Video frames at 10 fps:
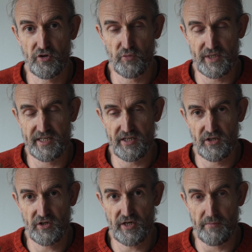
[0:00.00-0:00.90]
which
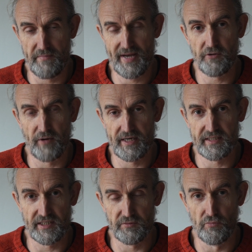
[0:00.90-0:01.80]
in many
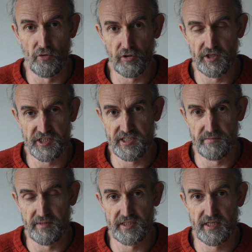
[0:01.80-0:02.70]
ways has more
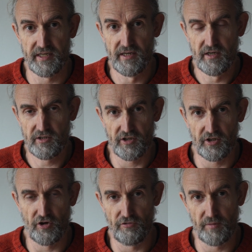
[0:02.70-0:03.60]
legitimacy to
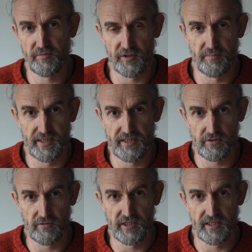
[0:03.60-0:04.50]
the corrupted
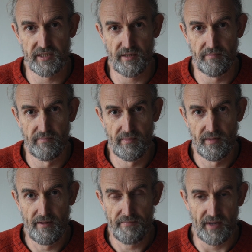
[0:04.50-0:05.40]
political system.
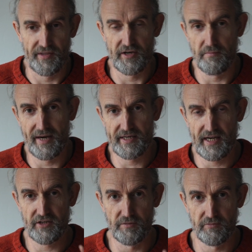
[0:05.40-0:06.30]
And then you might
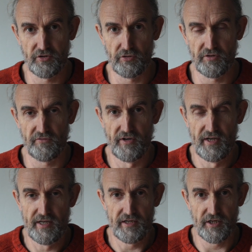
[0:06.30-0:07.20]
get some sort of,
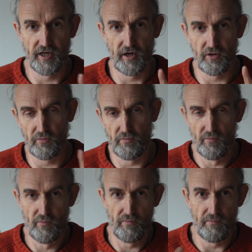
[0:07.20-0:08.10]

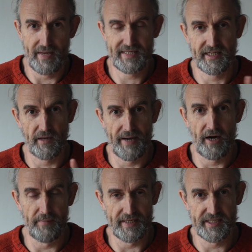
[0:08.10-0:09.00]
messing
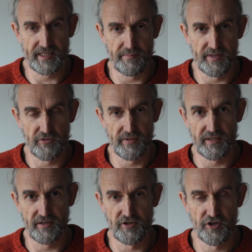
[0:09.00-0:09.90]
about basically
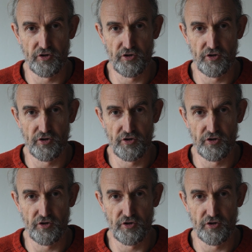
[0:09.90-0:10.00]
between the